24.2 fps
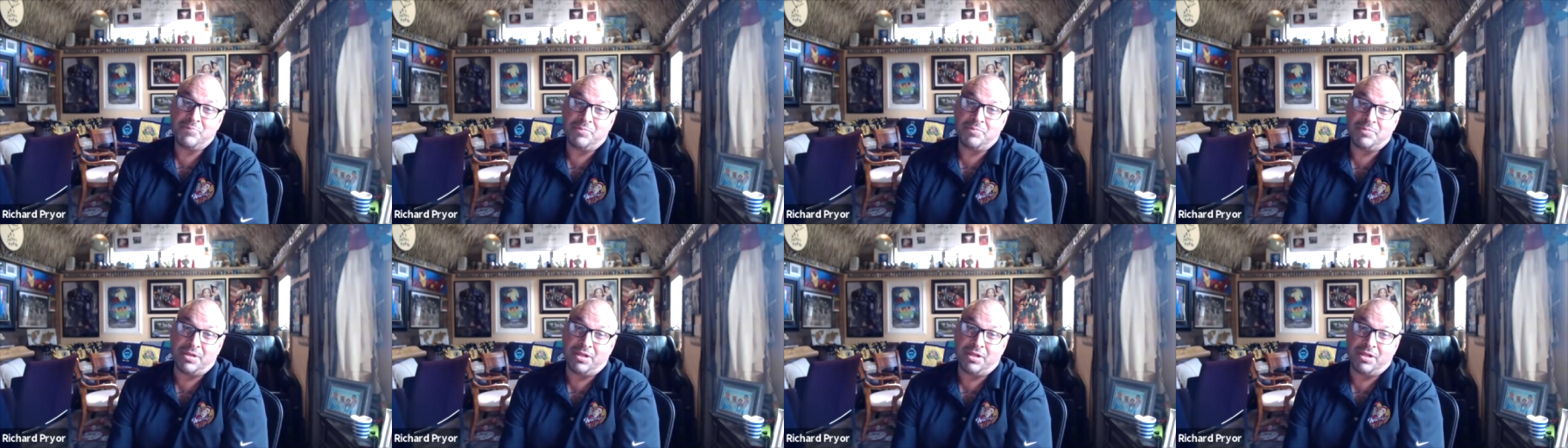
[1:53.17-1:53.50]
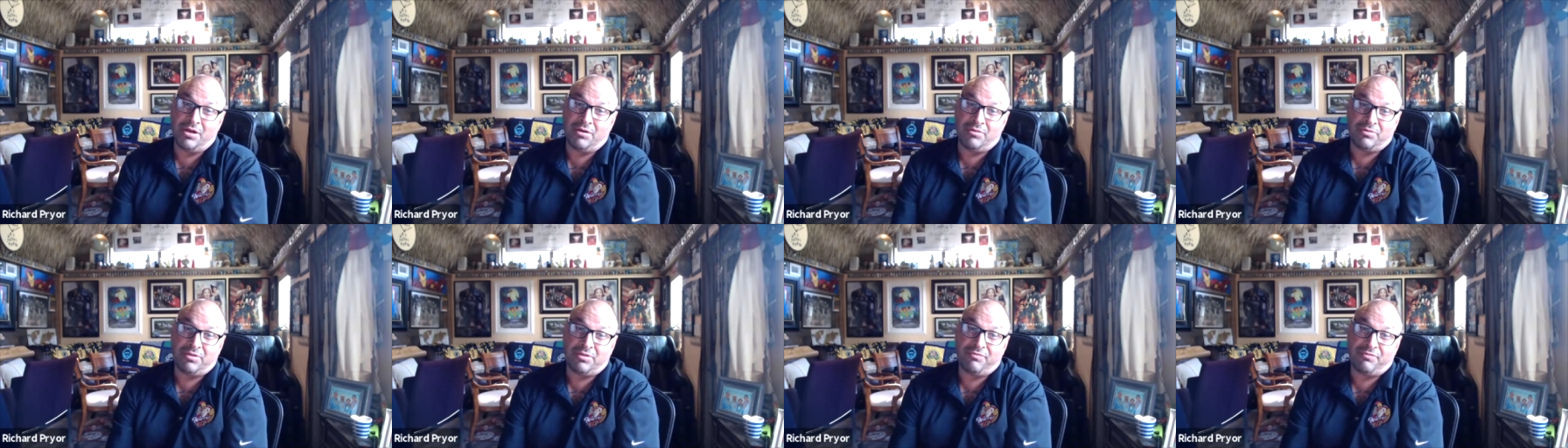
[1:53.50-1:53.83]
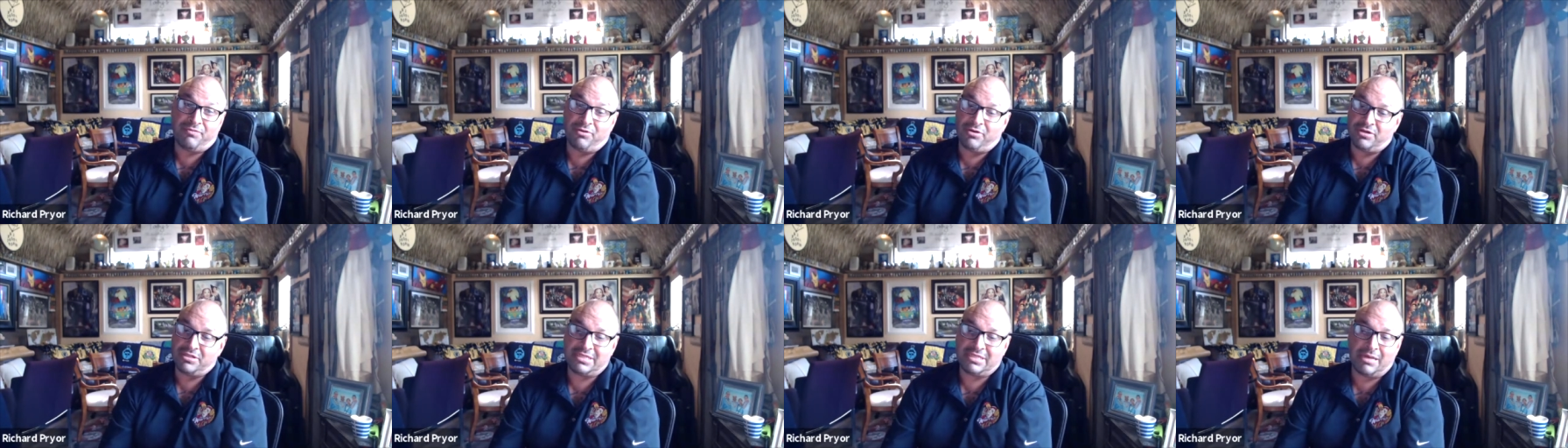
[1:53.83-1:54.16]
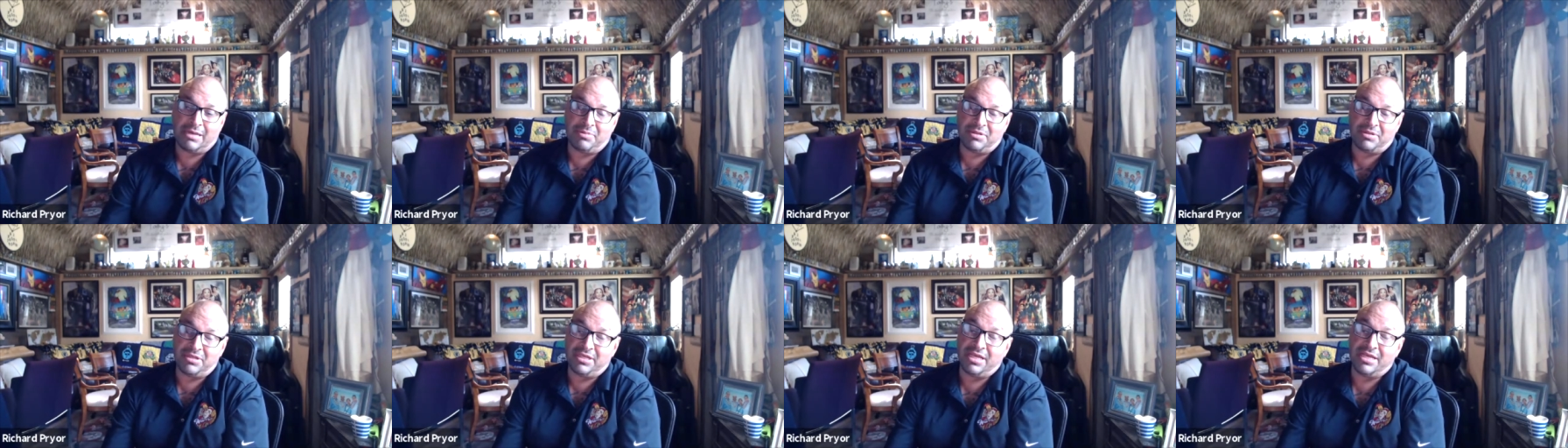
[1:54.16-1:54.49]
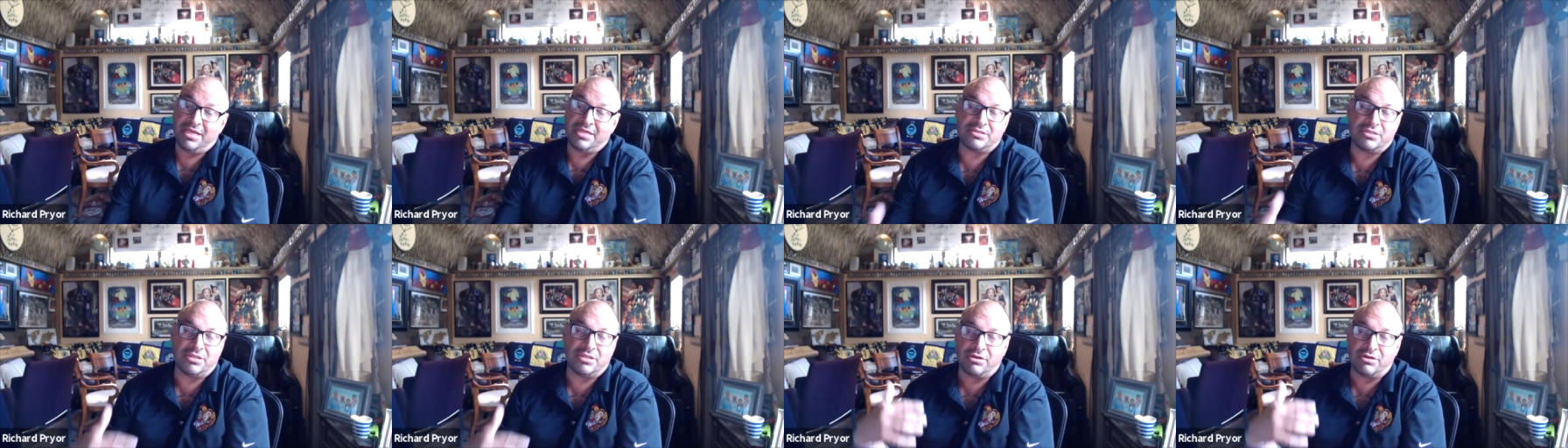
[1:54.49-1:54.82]
You know, the first couple of
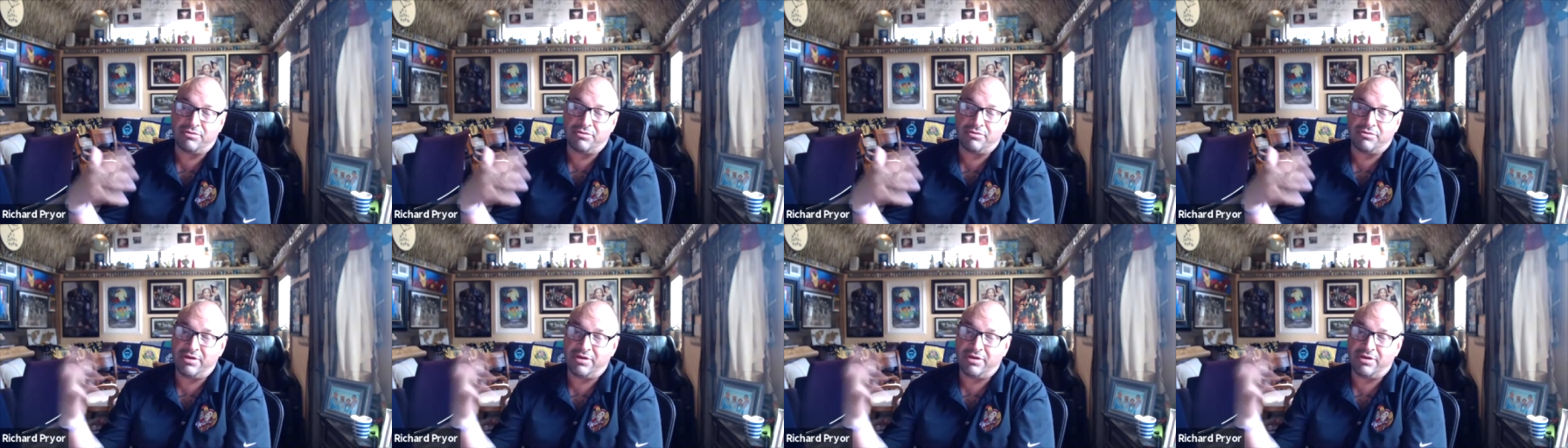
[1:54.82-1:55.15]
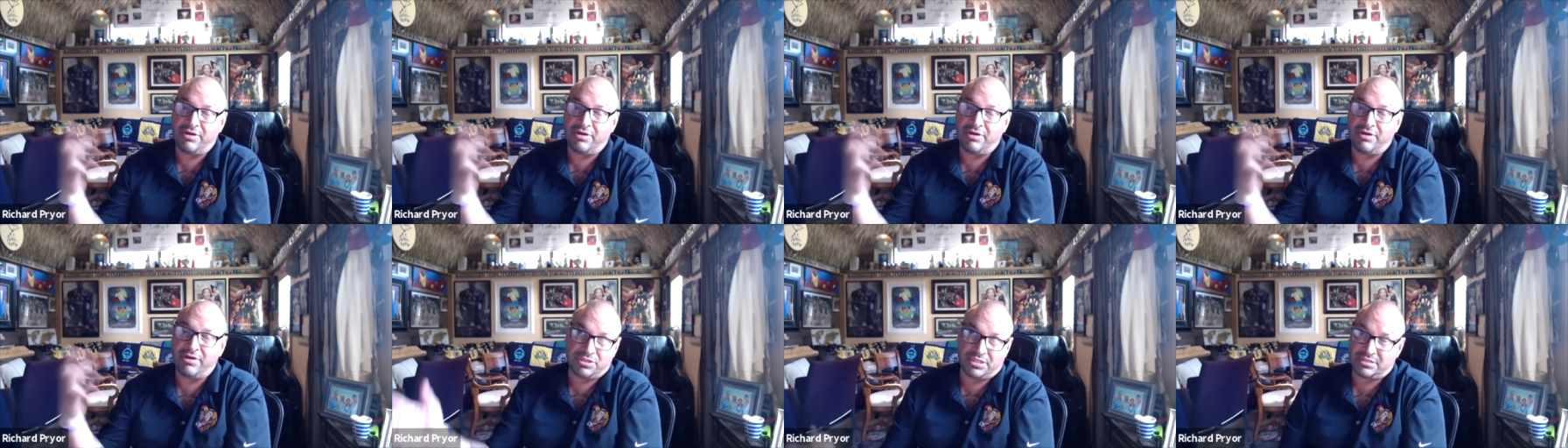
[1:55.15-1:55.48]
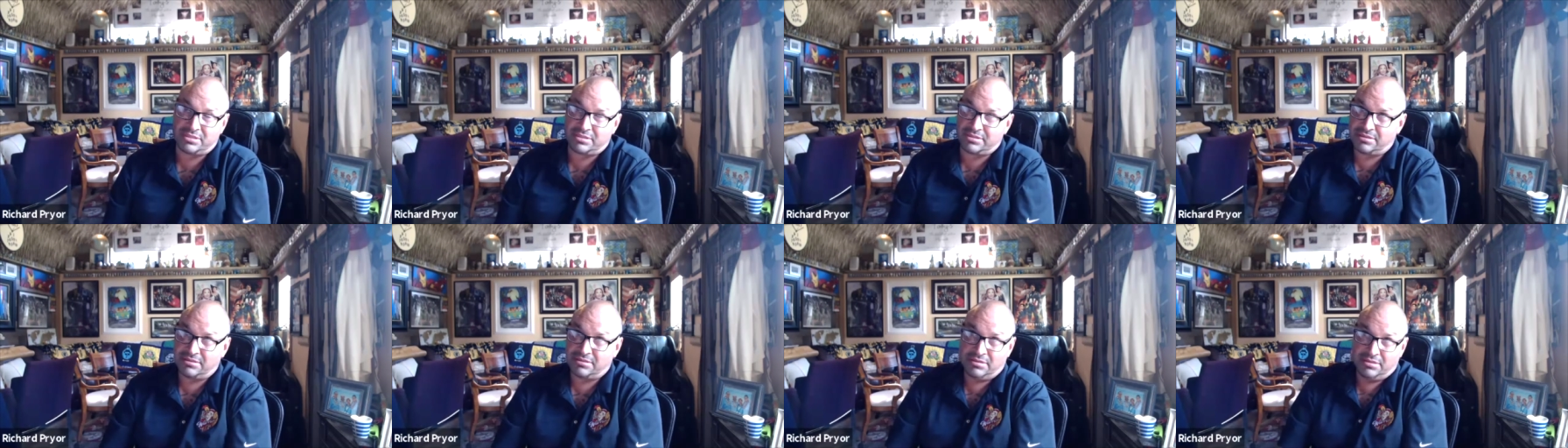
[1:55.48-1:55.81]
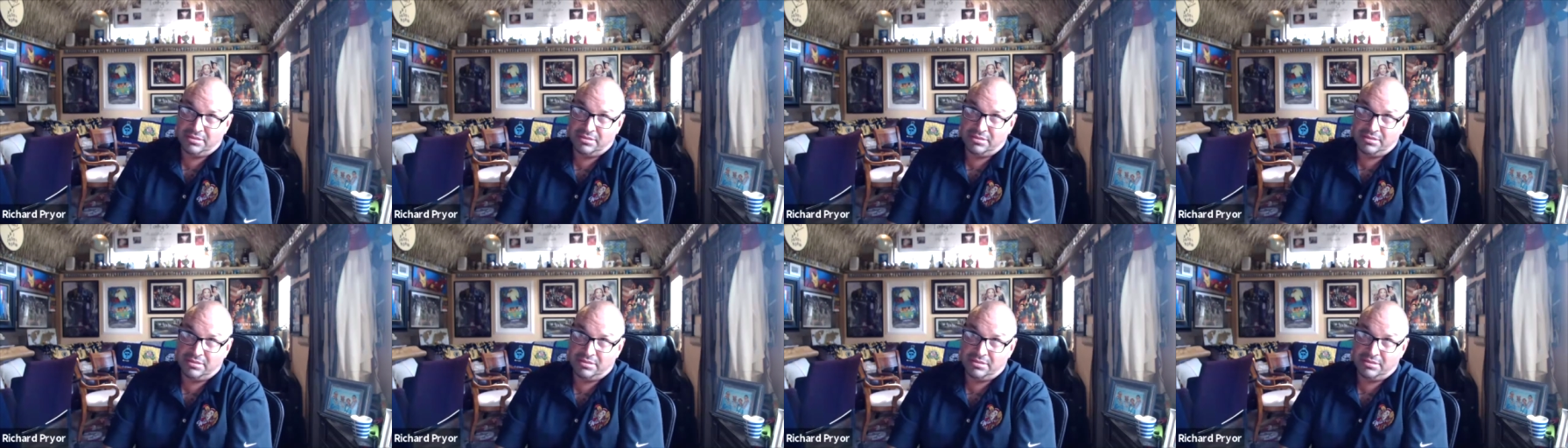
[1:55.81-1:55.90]
years of the grief were just